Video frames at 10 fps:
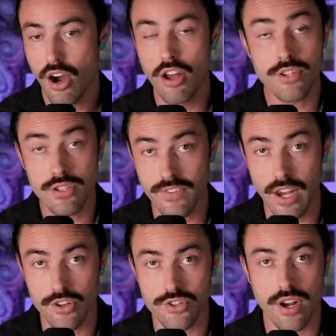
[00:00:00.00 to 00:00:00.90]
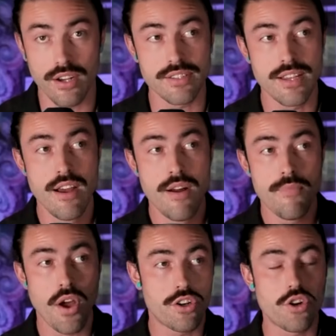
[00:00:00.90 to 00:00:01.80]
all sorts of other drugs
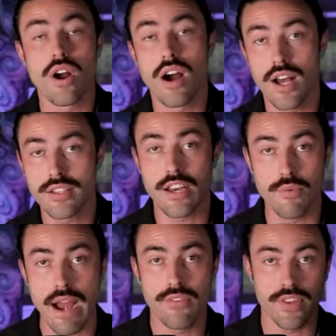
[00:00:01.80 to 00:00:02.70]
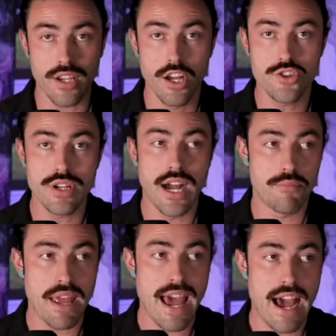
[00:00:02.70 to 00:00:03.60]
across and around the country
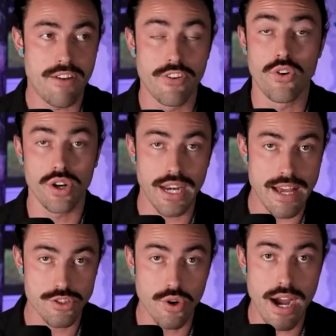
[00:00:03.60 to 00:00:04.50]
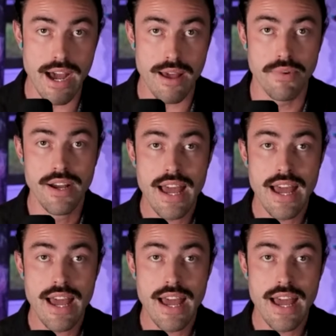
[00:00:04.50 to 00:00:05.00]
on behalf of organized crime